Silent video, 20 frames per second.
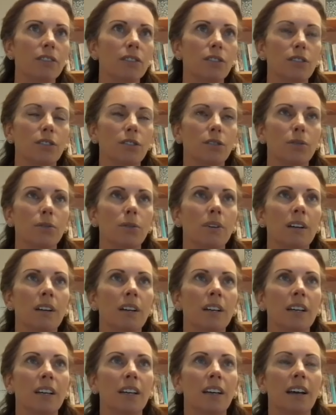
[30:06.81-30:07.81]
to
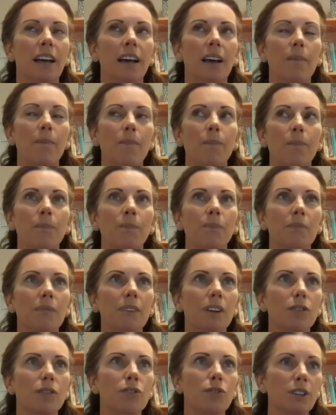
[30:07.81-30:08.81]

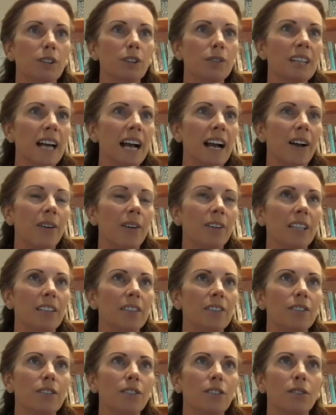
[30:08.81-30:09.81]
drill down
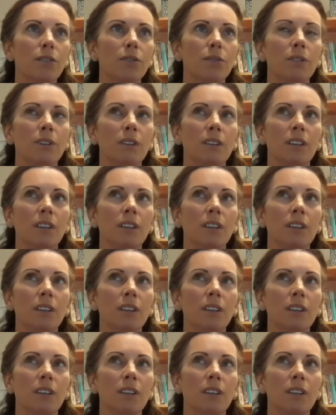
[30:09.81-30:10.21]
into